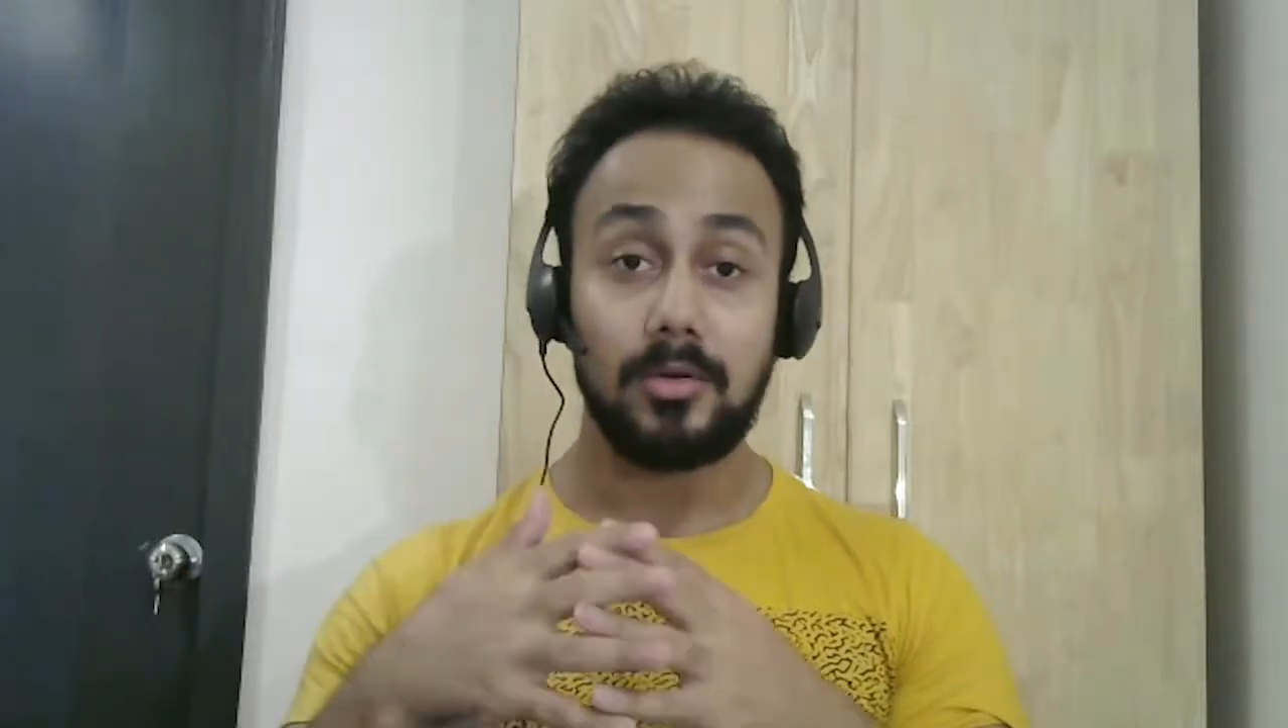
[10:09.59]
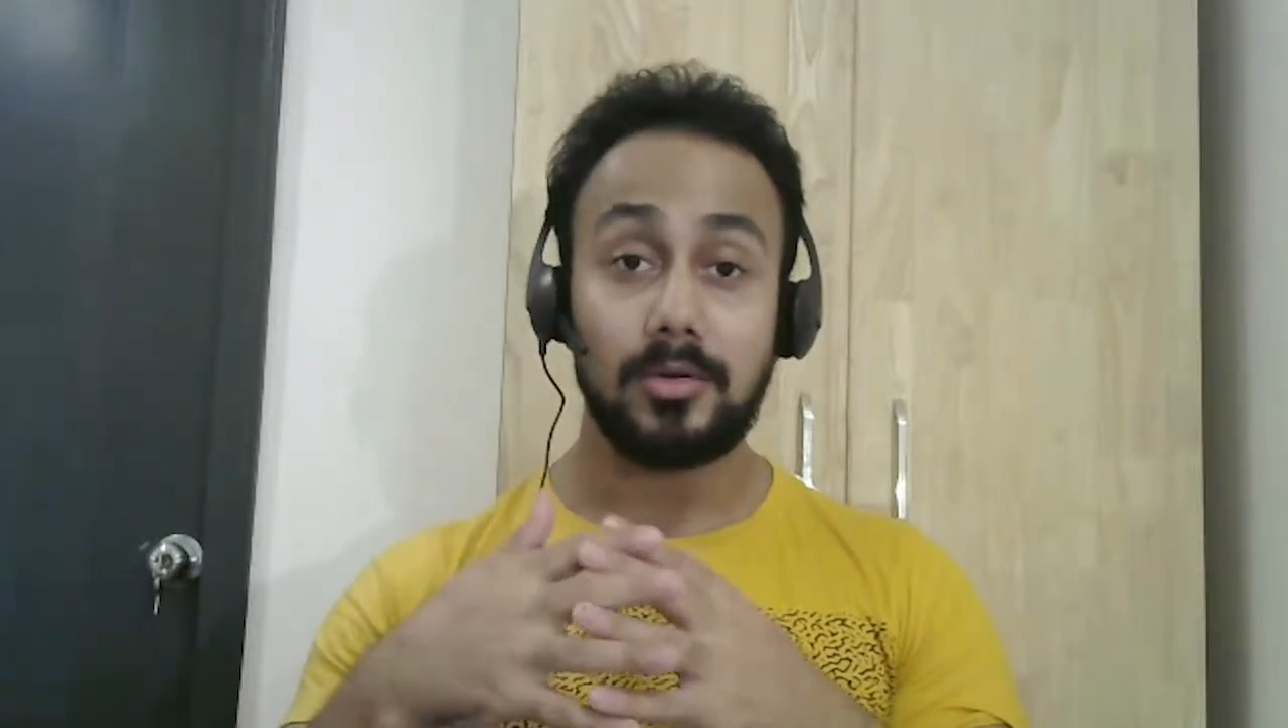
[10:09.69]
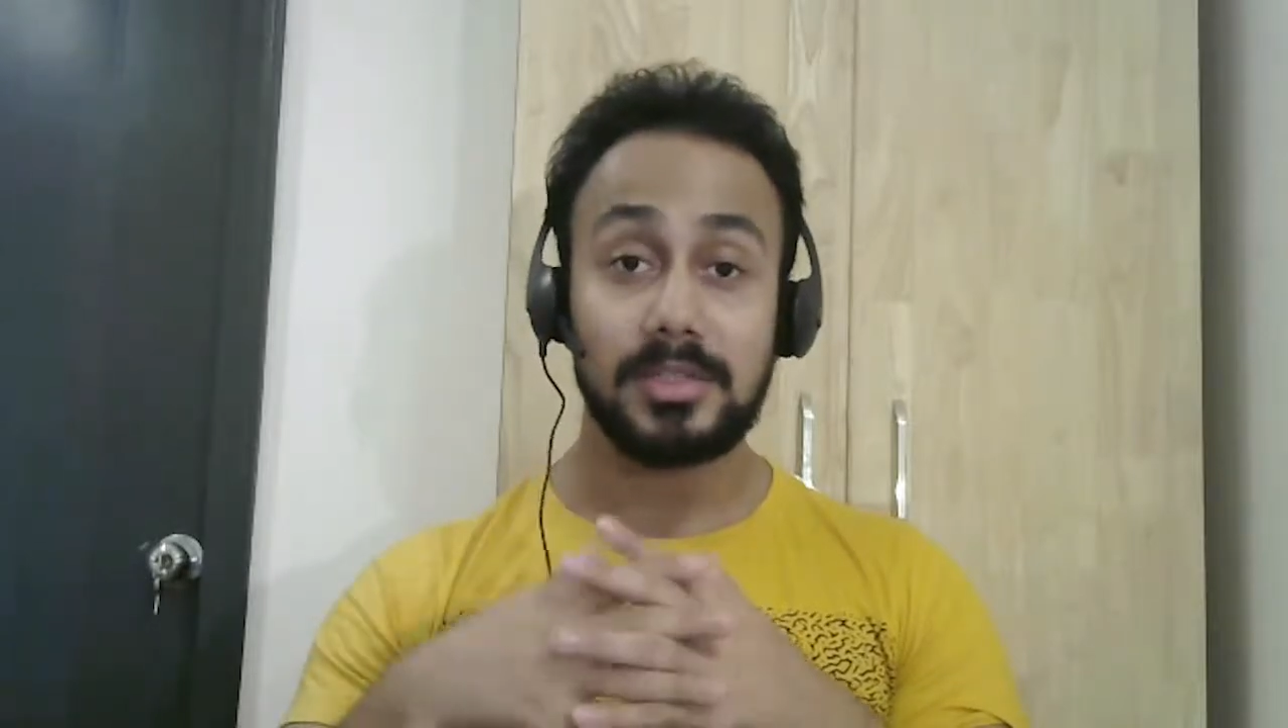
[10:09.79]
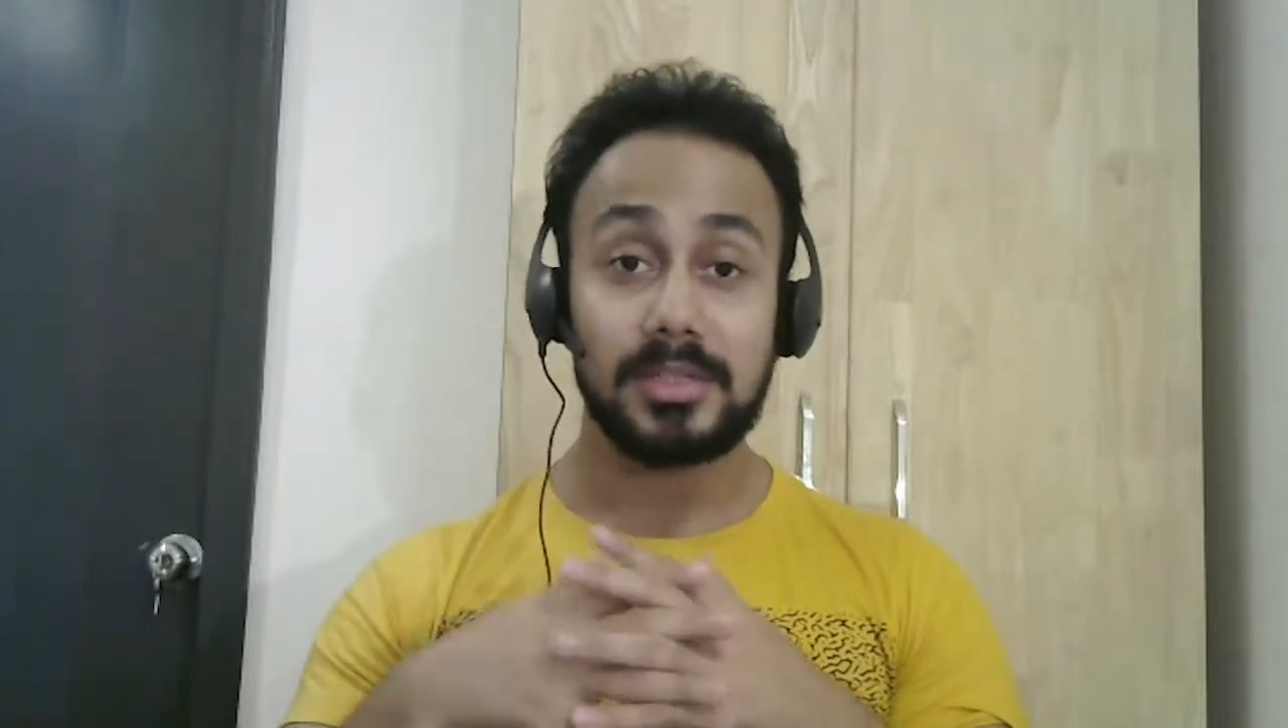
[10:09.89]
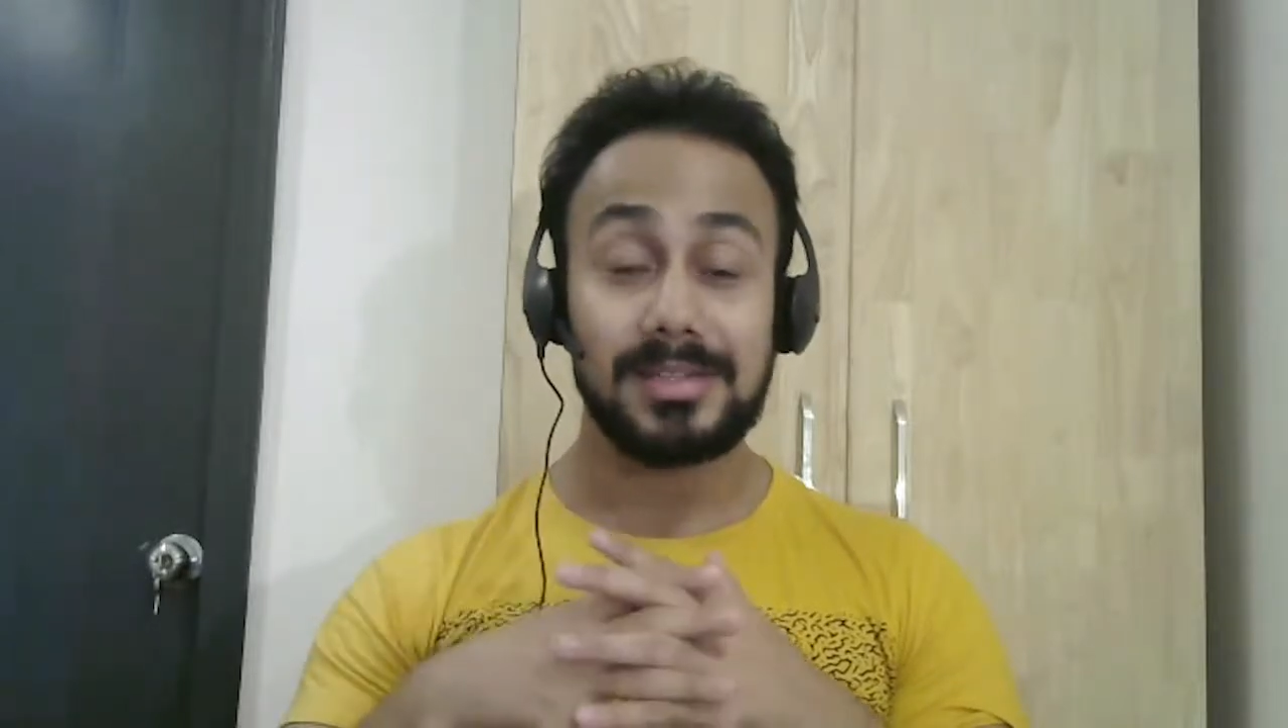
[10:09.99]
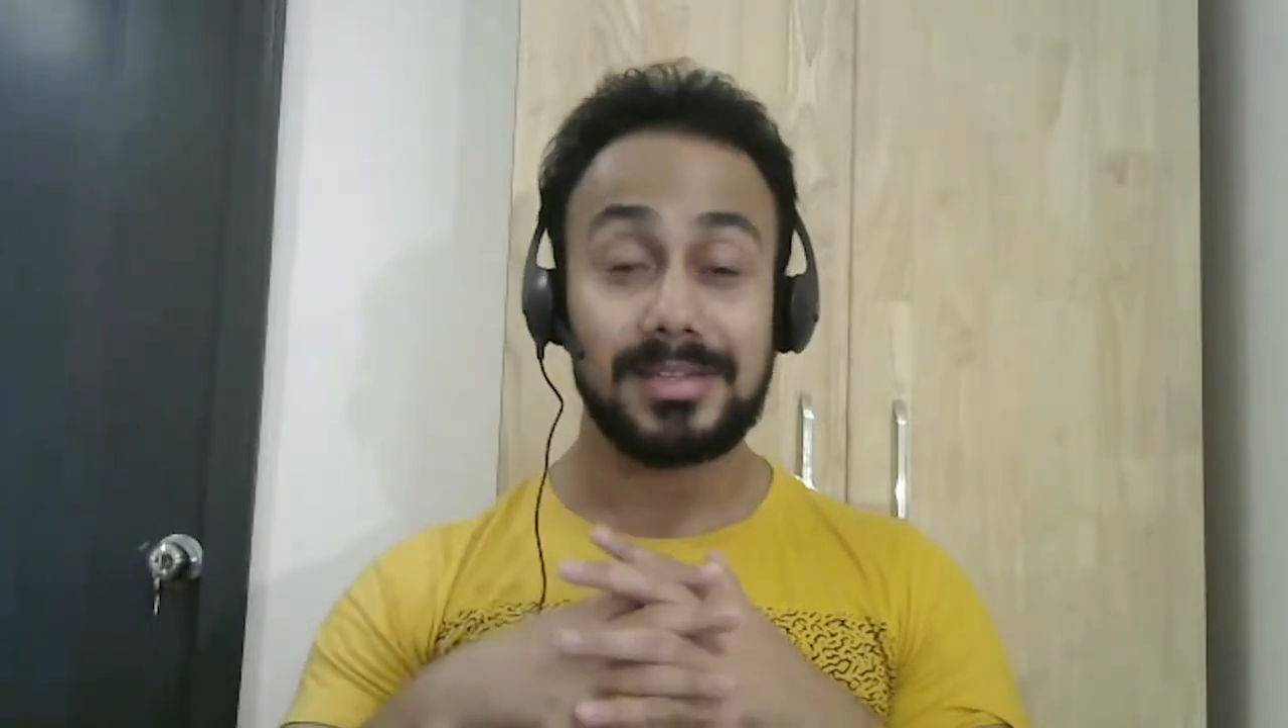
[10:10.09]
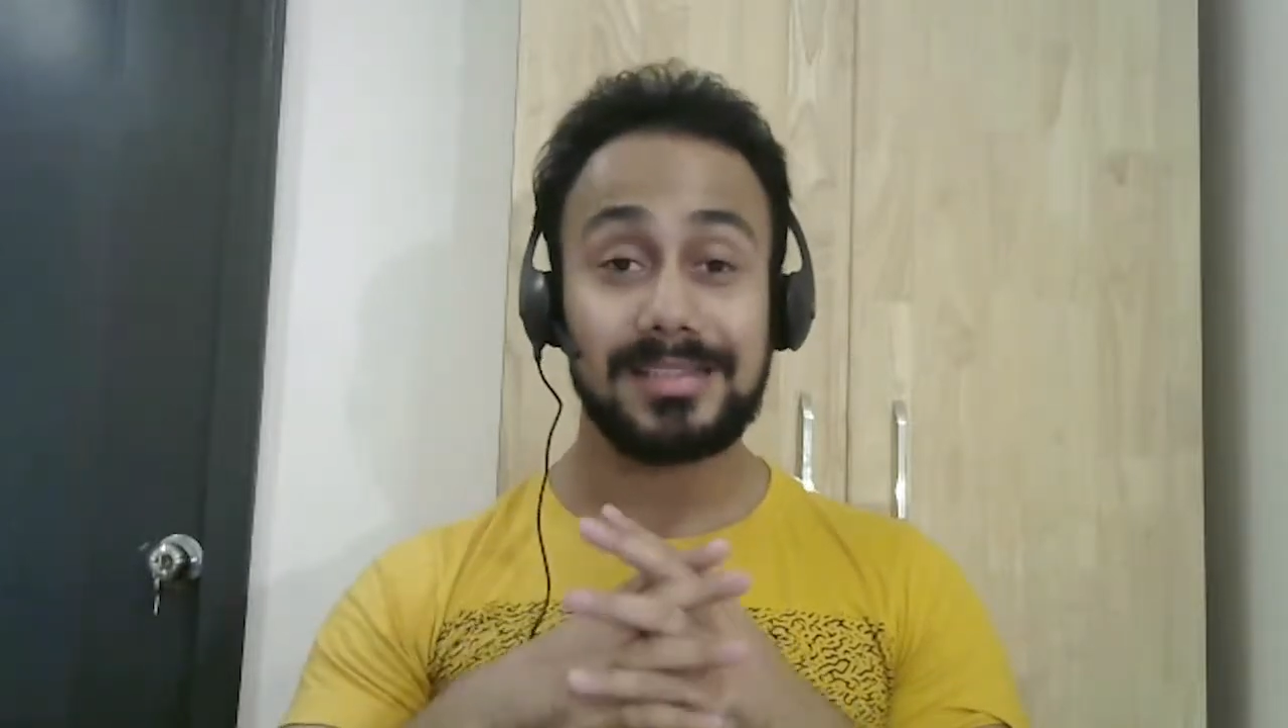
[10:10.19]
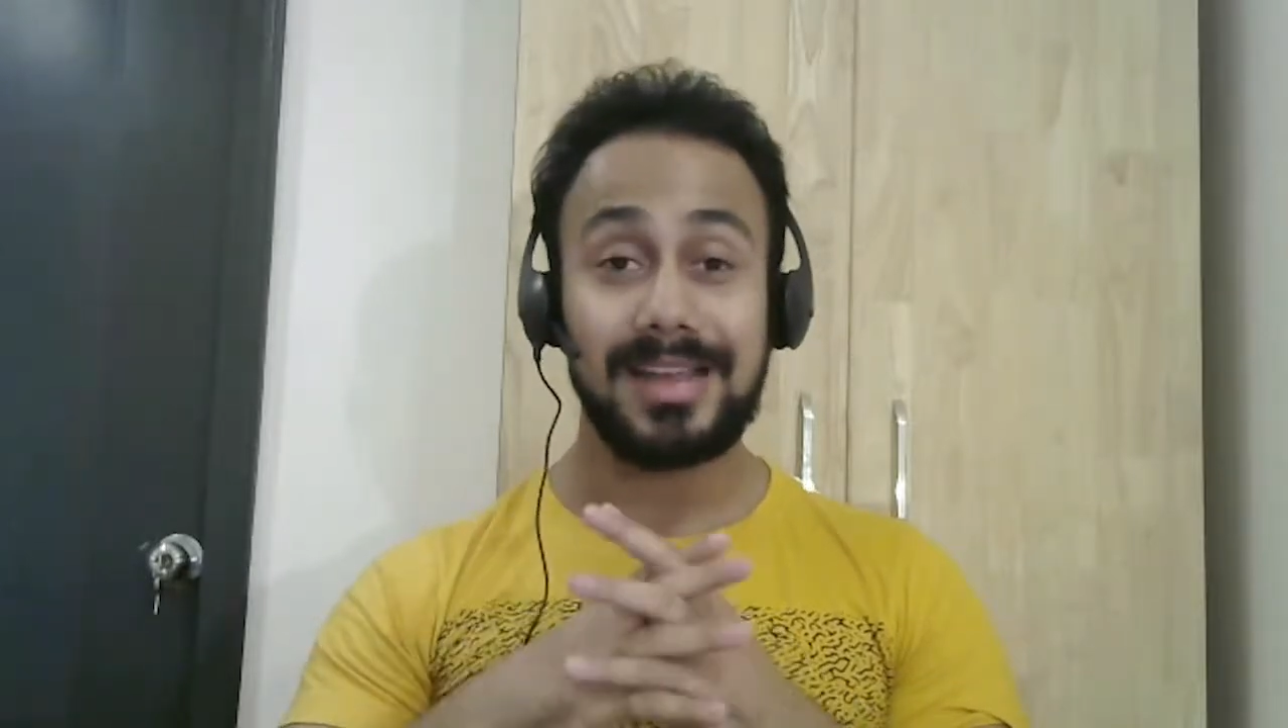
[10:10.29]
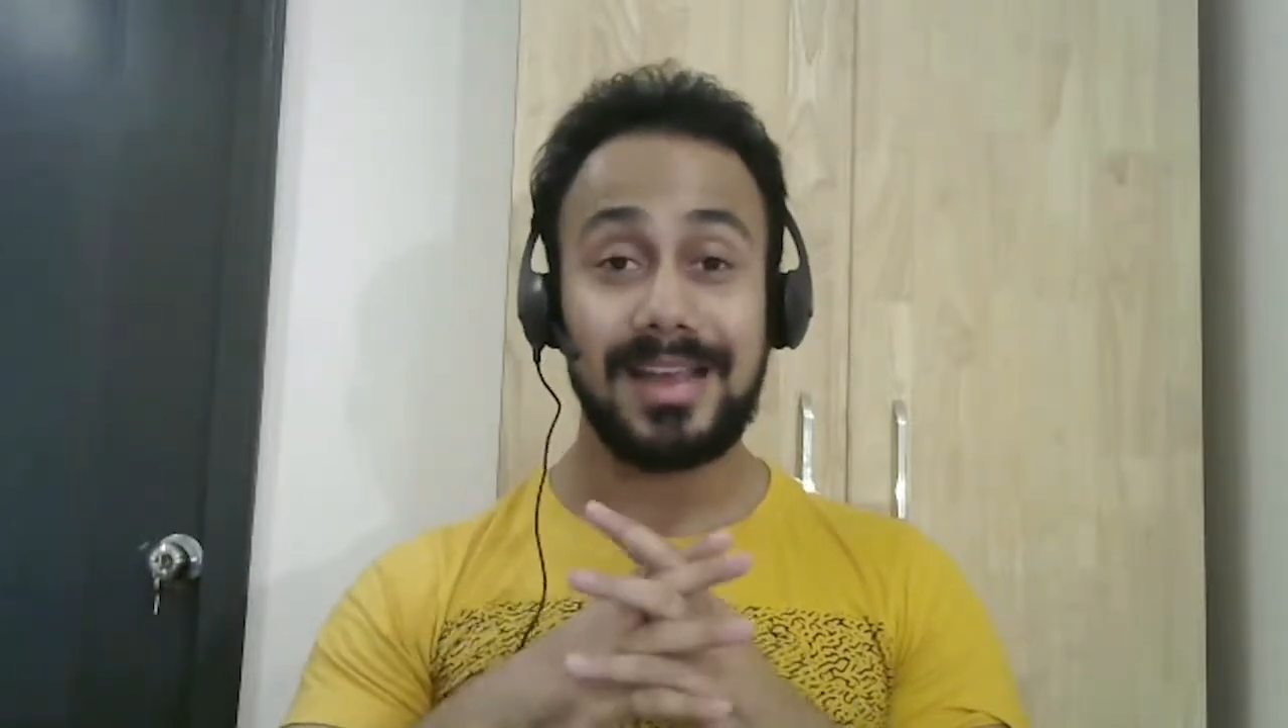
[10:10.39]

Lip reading: consciousness,